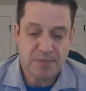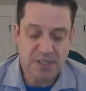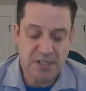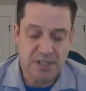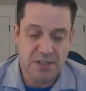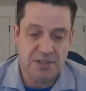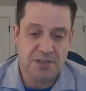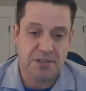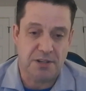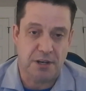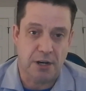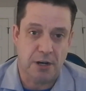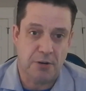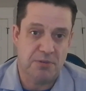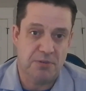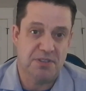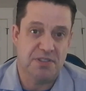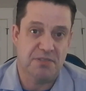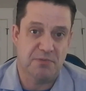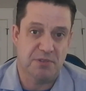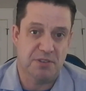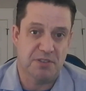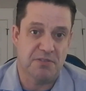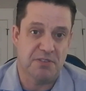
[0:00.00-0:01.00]
So
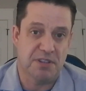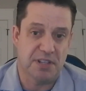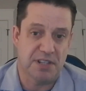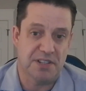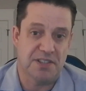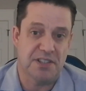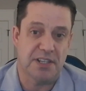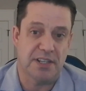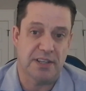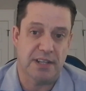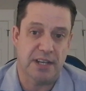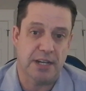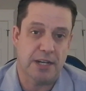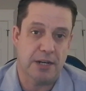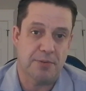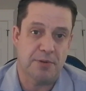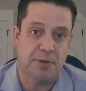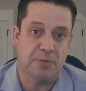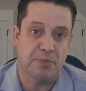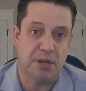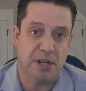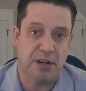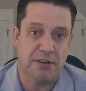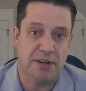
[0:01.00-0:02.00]
we're really seeing that come
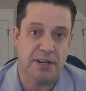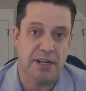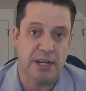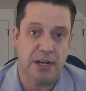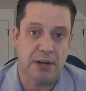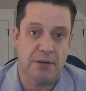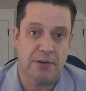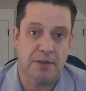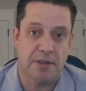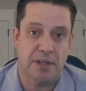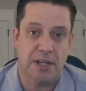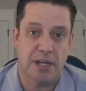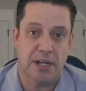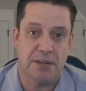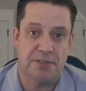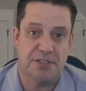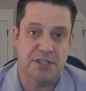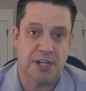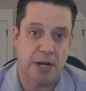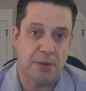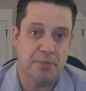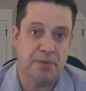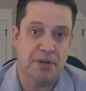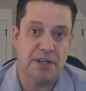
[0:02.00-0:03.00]
to play right now with a lot of
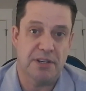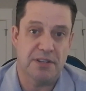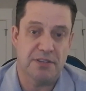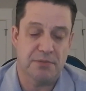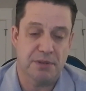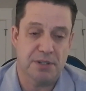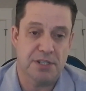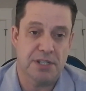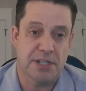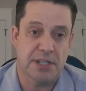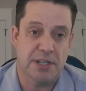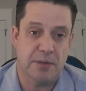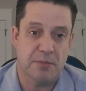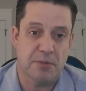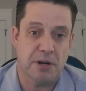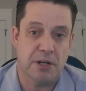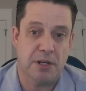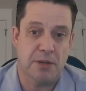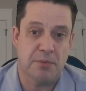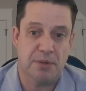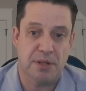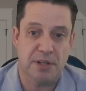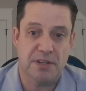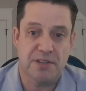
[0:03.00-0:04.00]
shopping and switching in the
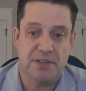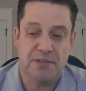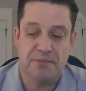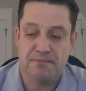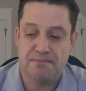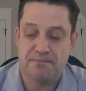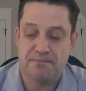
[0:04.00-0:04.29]
marketplace.